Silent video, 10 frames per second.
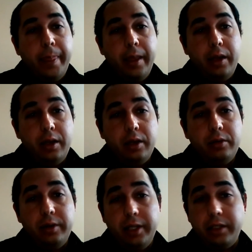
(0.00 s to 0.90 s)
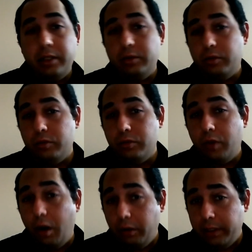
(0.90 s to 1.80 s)
relating to
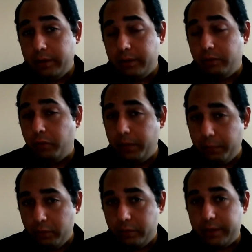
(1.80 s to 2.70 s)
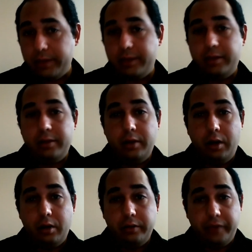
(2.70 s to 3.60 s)
audit reports
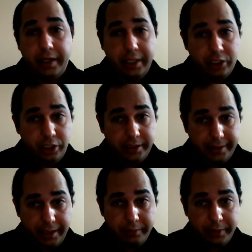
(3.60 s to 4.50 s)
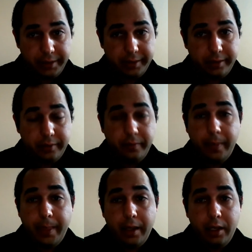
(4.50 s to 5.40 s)
on financial statements.
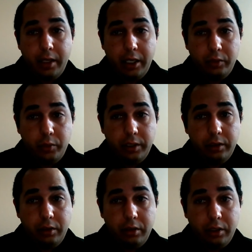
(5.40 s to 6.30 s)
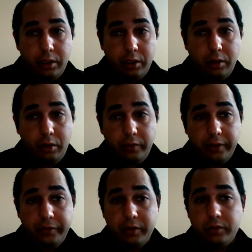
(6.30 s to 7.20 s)
It will
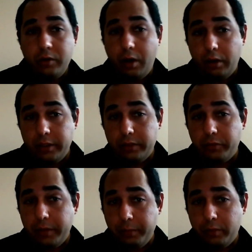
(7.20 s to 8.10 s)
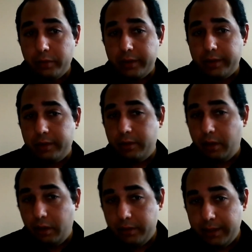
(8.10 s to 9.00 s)
overview audit reports
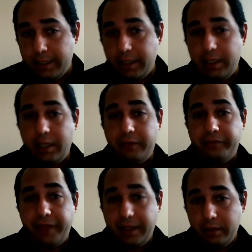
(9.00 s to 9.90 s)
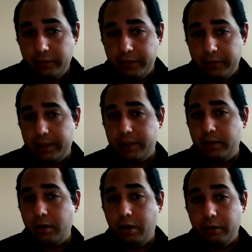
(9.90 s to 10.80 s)
on the effectiveness
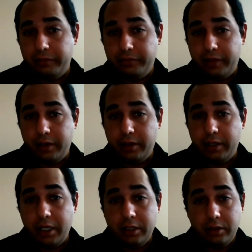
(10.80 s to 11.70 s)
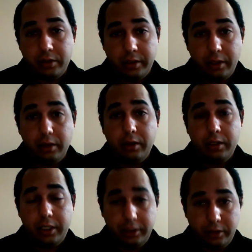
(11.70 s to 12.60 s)
of internal
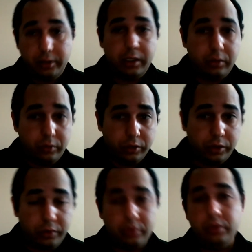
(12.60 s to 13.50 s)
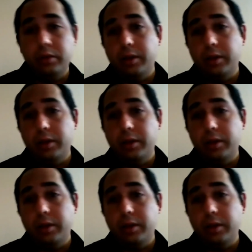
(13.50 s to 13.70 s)
control,